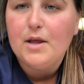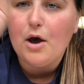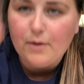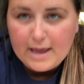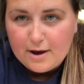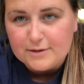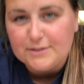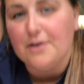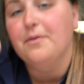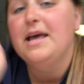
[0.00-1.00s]
Okay,
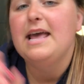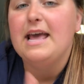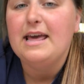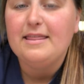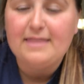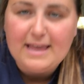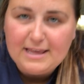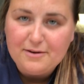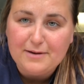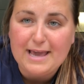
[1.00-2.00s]
also, thank
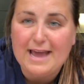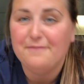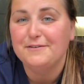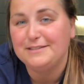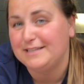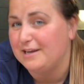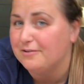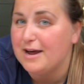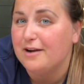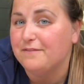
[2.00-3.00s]
you again for sticking
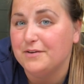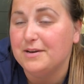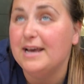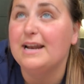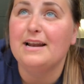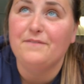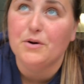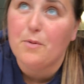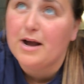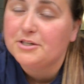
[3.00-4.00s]
around if you did, and if you're
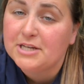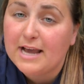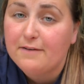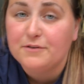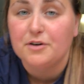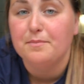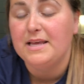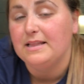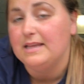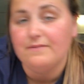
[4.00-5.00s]
watching after me
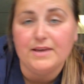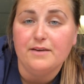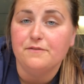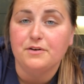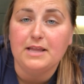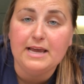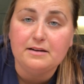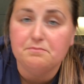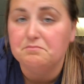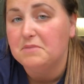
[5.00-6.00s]
leaving for like
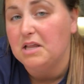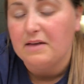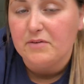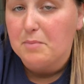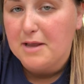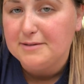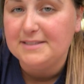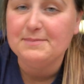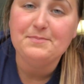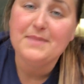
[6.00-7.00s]
11 months.
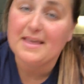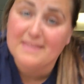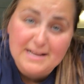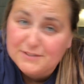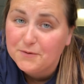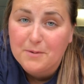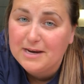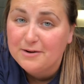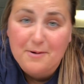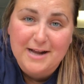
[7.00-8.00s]
Thanks for
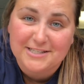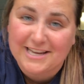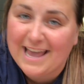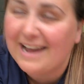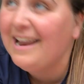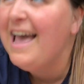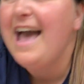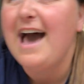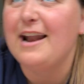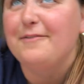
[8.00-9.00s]
wanting to watch again,
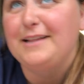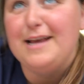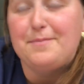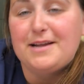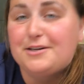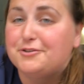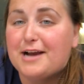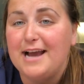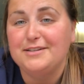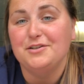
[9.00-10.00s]
and I really am gonna
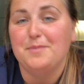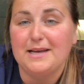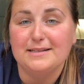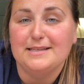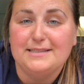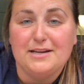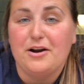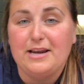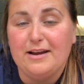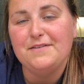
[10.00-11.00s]
try to be consistent
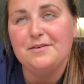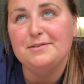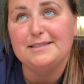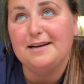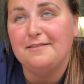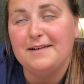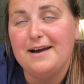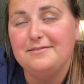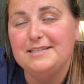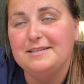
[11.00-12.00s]
on here. If you stuck
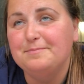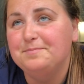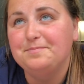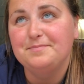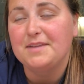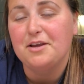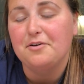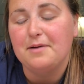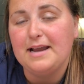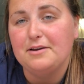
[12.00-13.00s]
around, you're
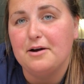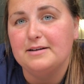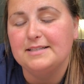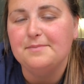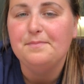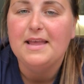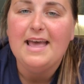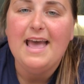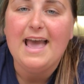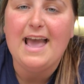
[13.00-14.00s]
great, you're awesome,
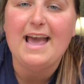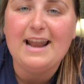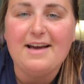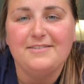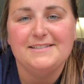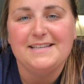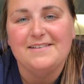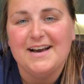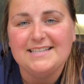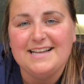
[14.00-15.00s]
and I will see you
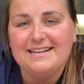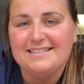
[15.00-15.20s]
guys next